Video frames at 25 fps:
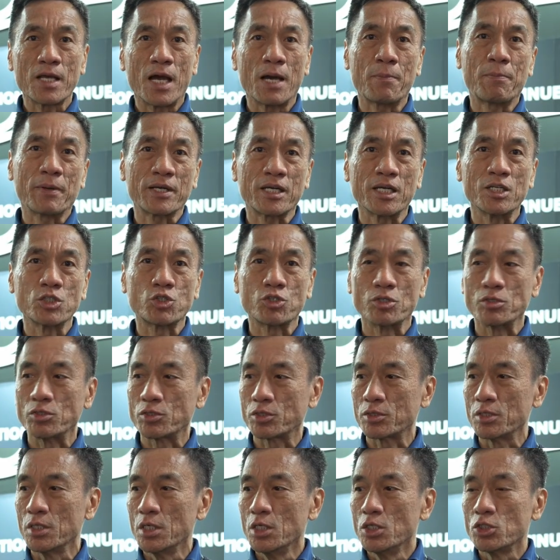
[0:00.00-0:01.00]

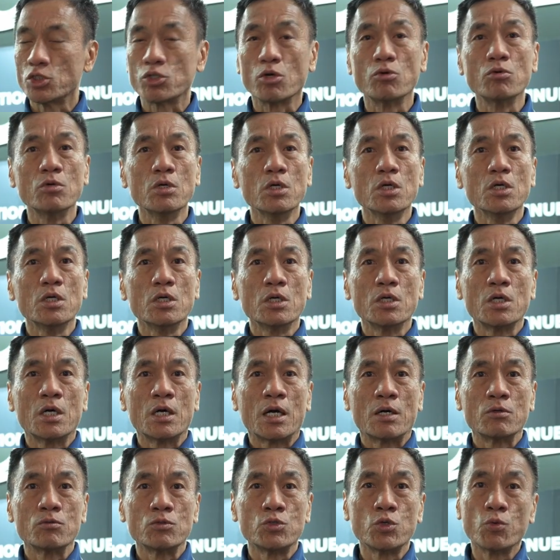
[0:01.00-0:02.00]
applications. So
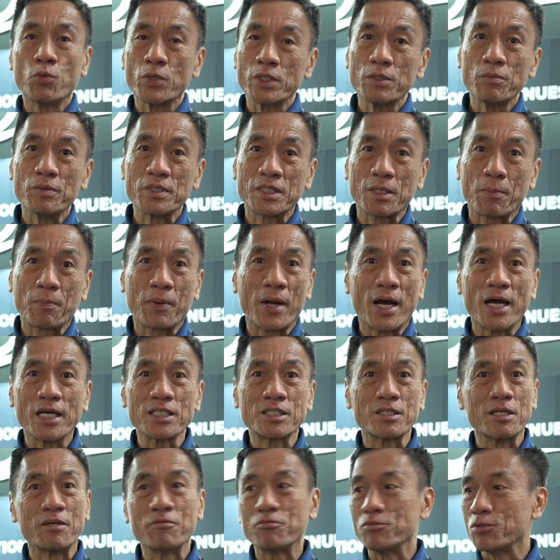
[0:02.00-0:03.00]
you wouldn't be
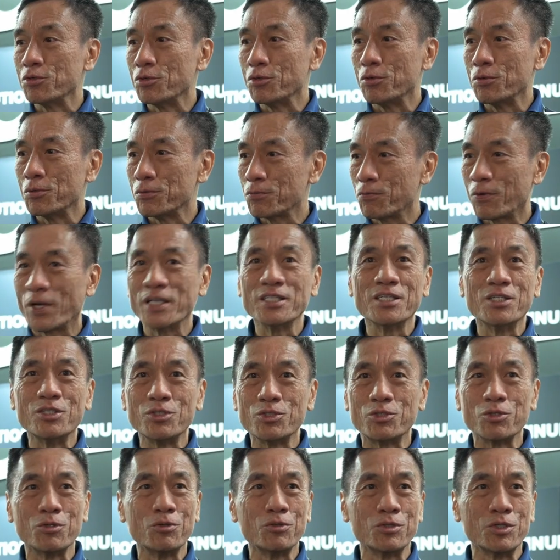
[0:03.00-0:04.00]
surprised if you run
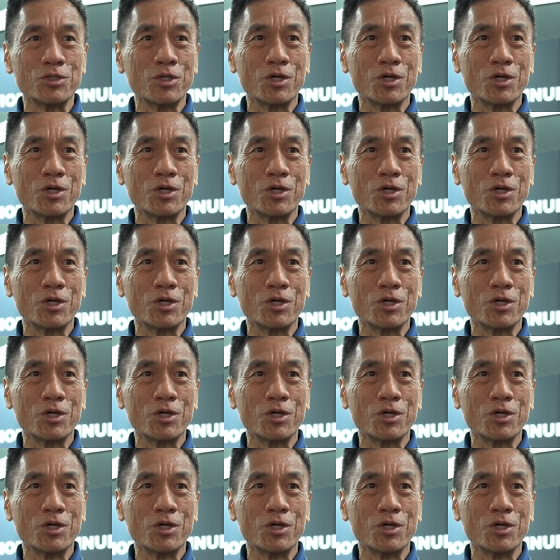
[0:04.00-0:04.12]
into,